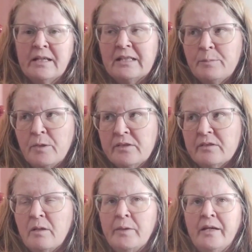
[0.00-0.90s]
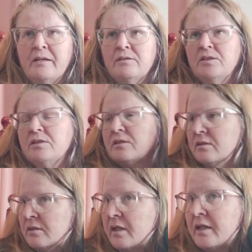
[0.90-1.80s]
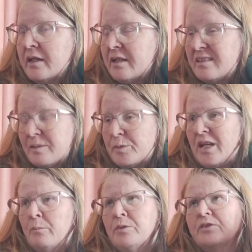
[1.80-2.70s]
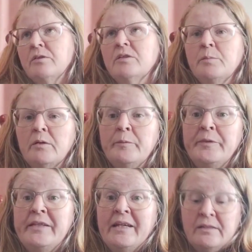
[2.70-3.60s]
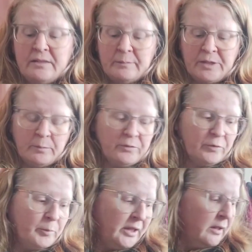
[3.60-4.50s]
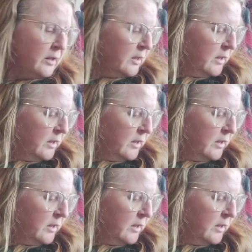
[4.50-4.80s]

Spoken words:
The next box is coming out September, so it'll probably be the end of September for me.